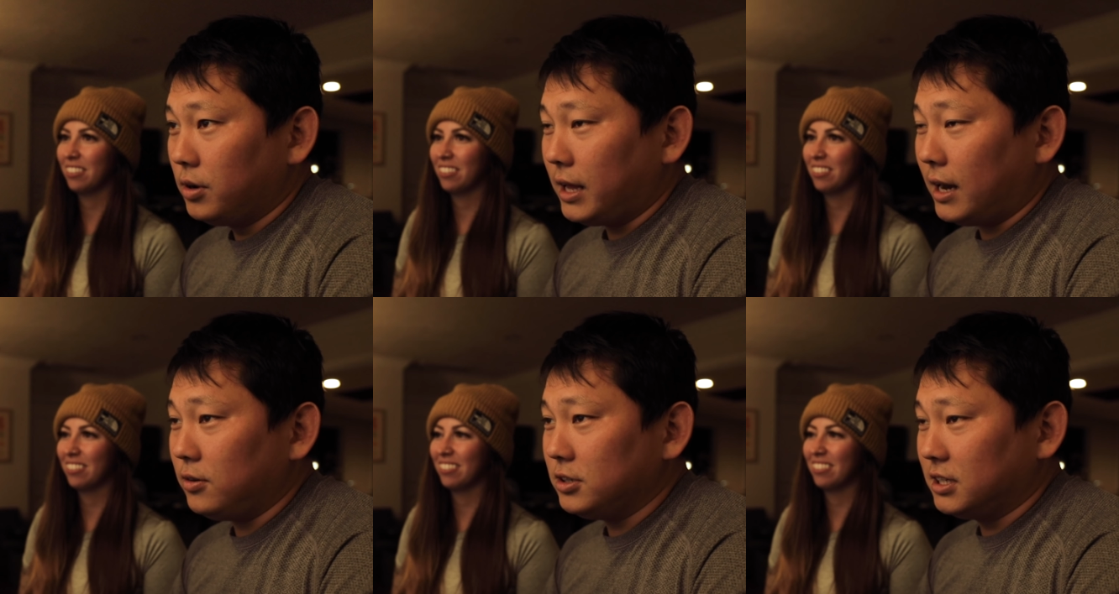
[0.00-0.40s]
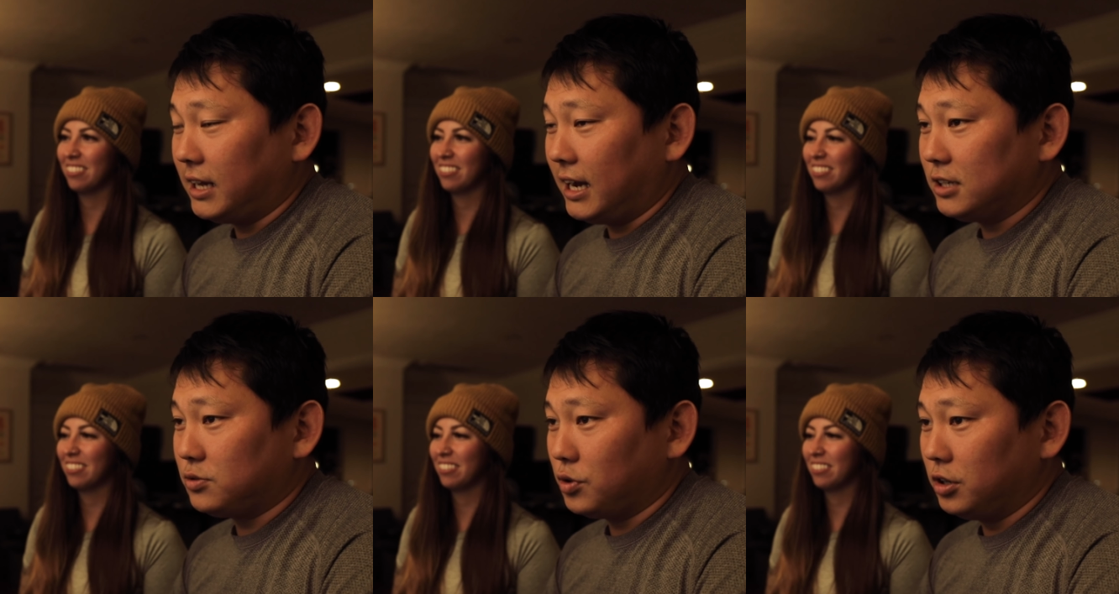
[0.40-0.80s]
Speaker 1: But that was a
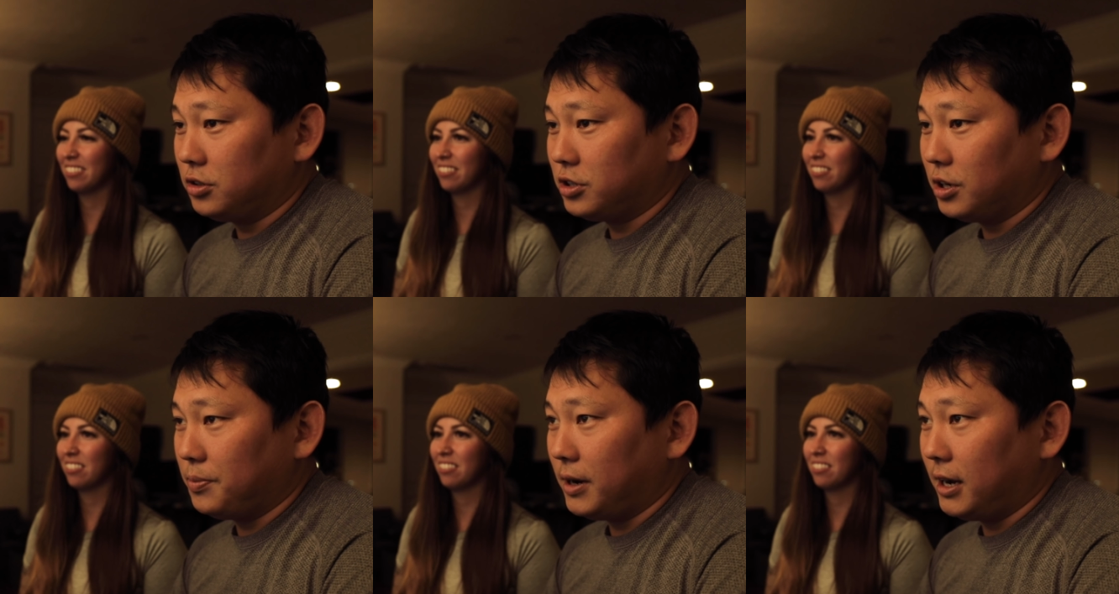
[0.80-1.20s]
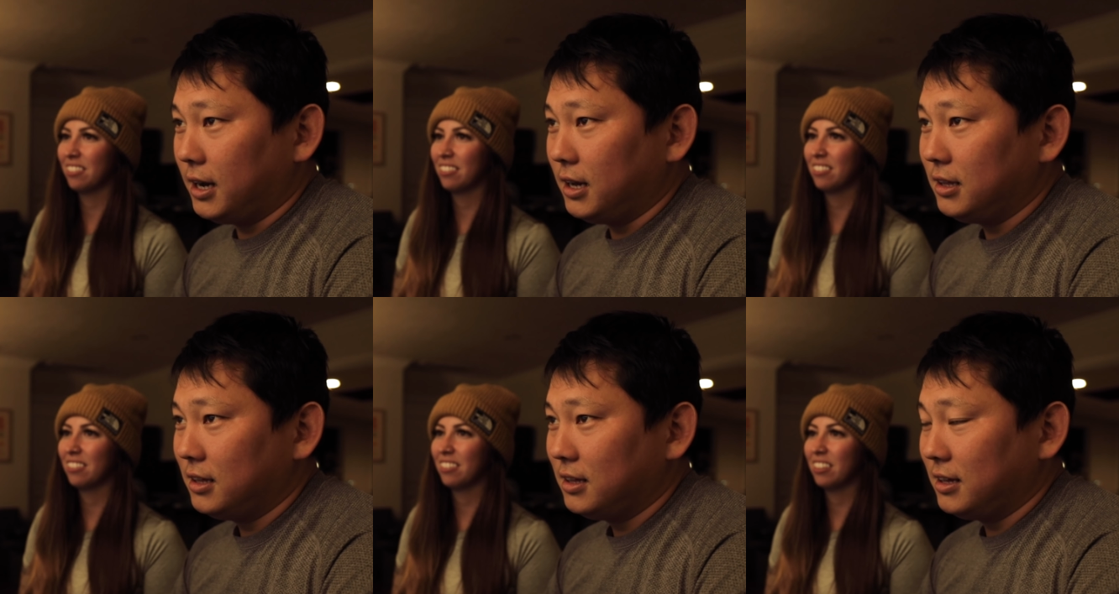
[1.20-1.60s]
nice road trip,
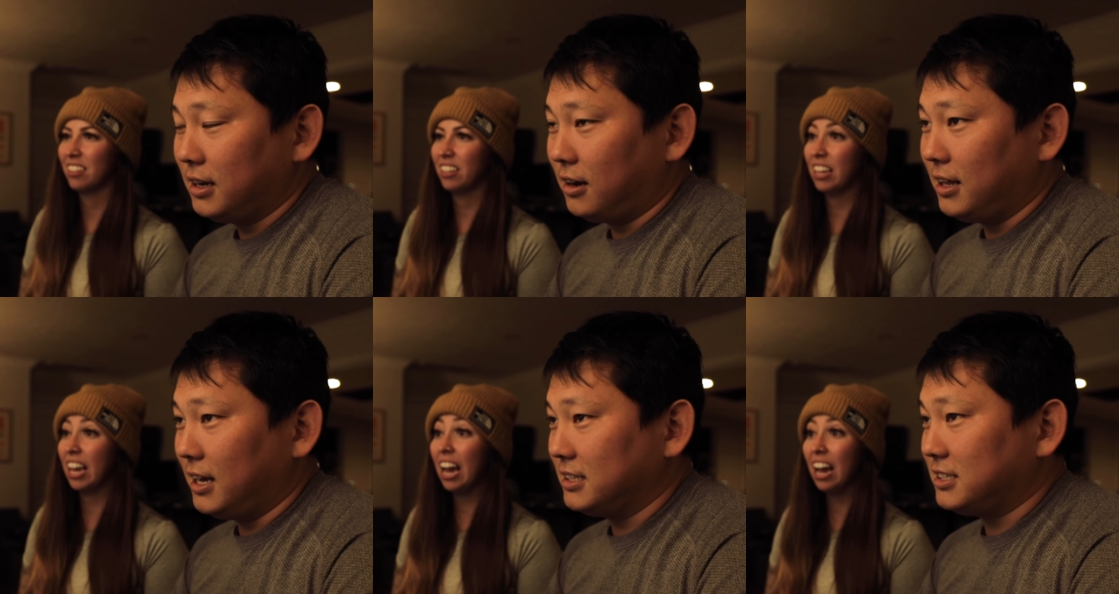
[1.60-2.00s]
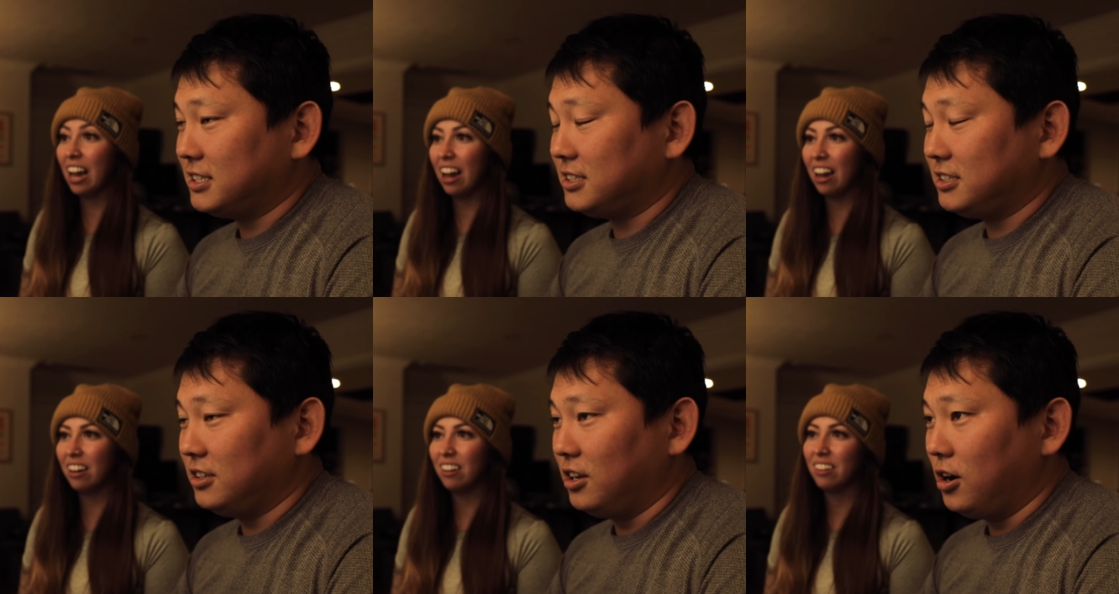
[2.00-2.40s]
huh? Like all oh, yeah.
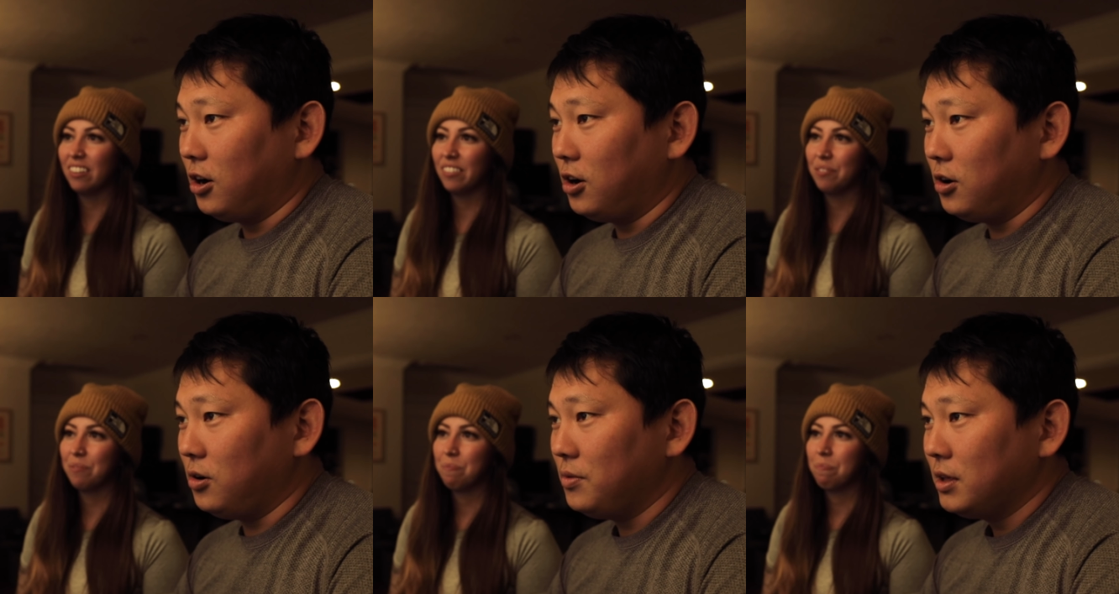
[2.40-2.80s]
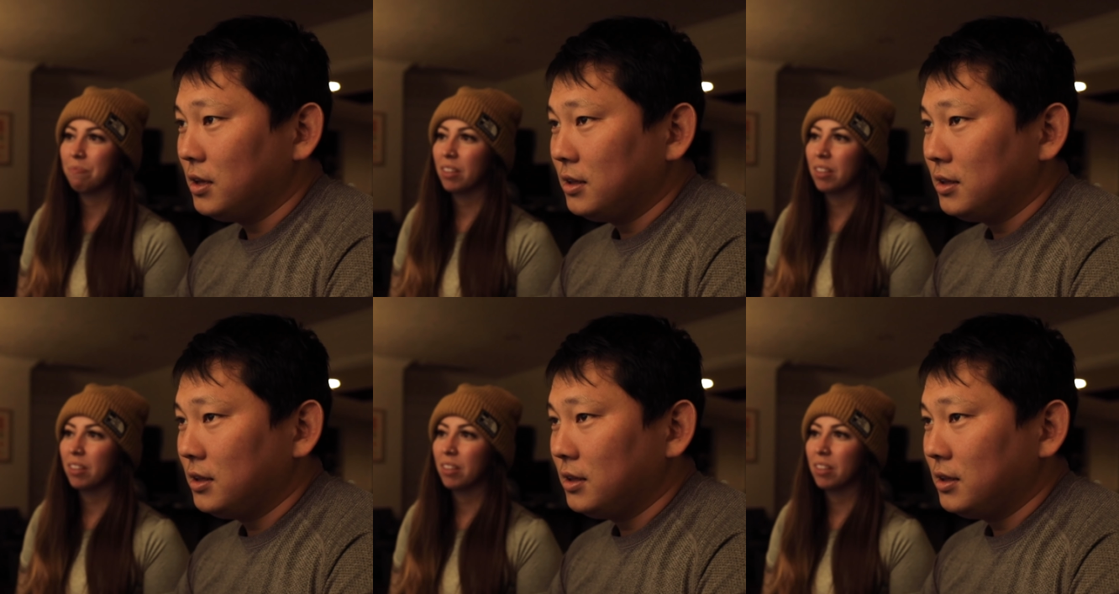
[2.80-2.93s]
that snow.